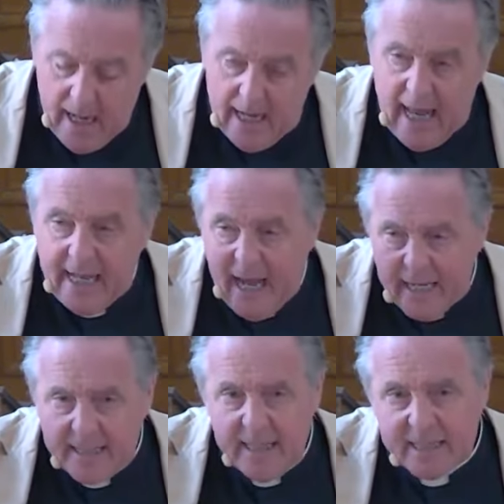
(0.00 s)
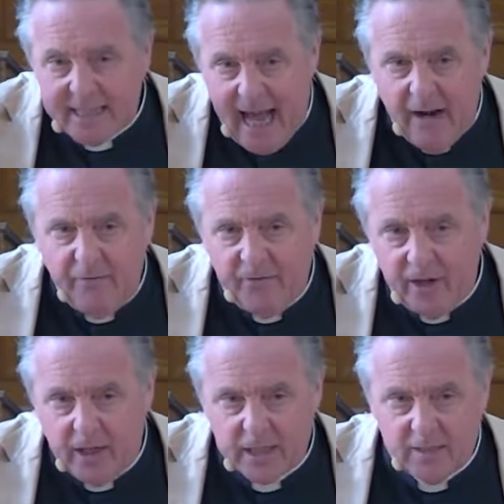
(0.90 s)
And I guess it's that
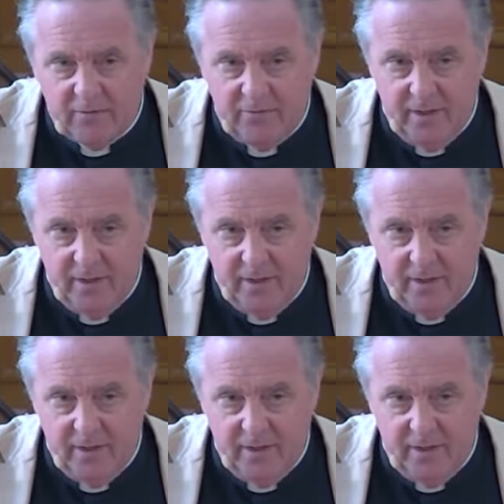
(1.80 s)
philosophy.